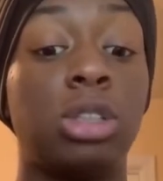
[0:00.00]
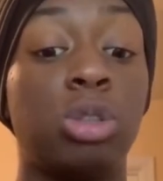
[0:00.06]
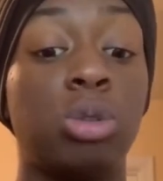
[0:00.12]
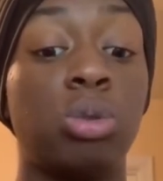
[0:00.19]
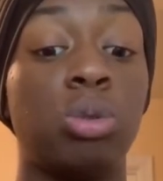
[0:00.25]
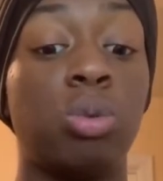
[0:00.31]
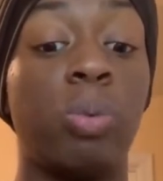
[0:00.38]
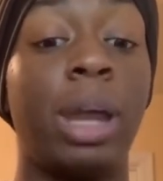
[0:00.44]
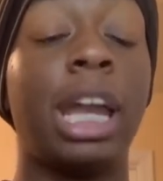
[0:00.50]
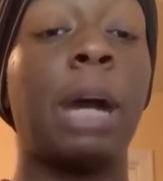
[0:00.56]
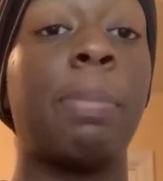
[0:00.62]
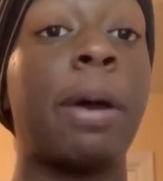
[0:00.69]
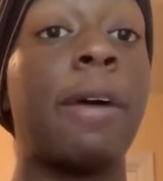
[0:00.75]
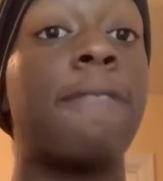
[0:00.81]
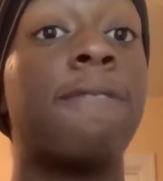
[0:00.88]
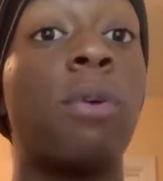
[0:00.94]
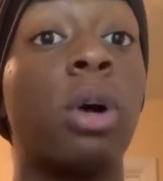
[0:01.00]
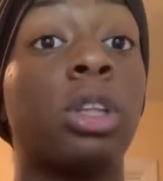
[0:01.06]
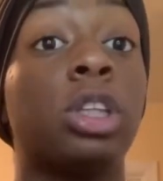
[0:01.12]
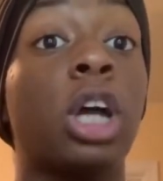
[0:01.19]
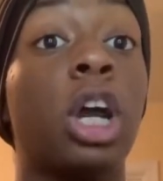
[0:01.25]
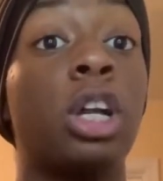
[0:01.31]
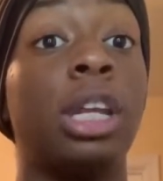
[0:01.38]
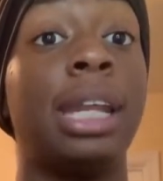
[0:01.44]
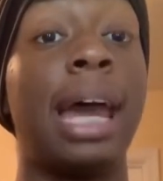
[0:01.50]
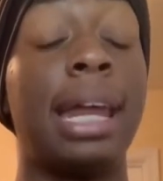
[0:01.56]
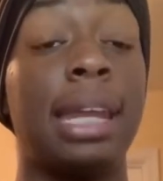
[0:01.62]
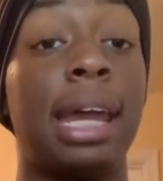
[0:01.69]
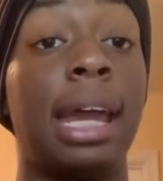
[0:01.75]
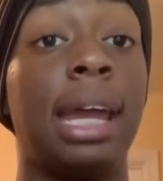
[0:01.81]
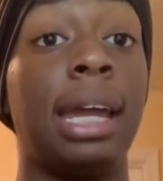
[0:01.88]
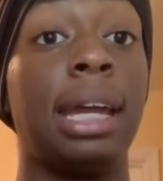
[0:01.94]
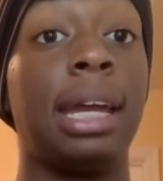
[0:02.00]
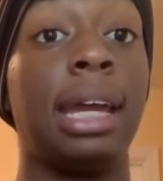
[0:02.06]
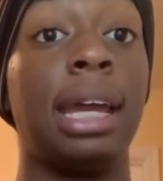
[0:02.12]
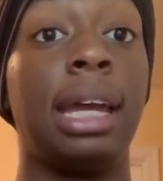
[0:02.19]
to wake up at 4:30 that day